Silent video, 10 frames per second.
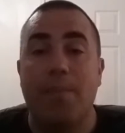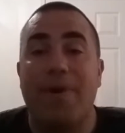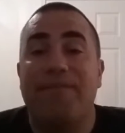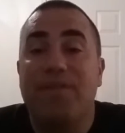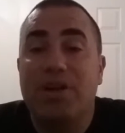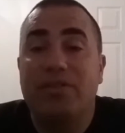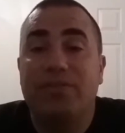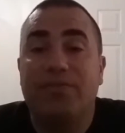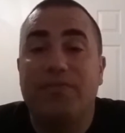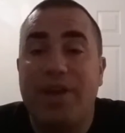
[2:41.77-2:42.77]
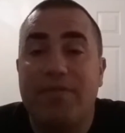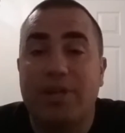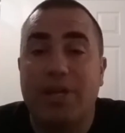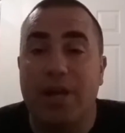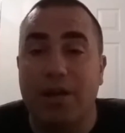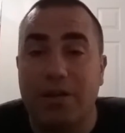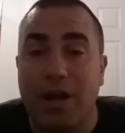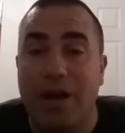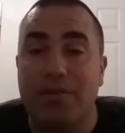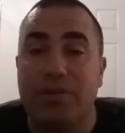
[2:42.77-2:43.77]
My first favorite
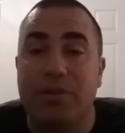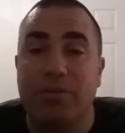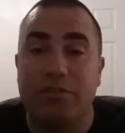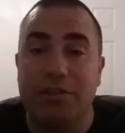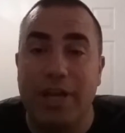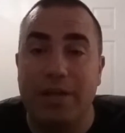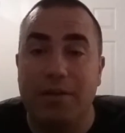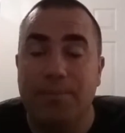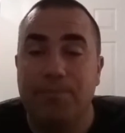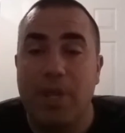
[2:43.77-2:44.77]
character, obviously, was Ned.